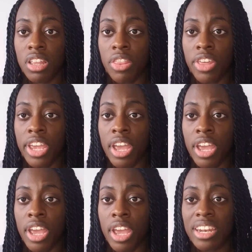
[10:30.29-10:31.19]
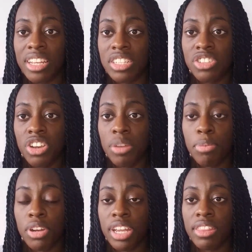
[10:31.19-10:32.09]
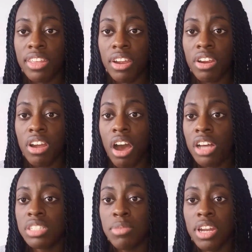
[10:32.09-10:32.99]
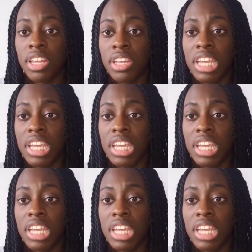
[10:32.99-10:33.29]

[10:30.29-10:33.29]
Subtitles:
the amenities you're going to put in there cost money,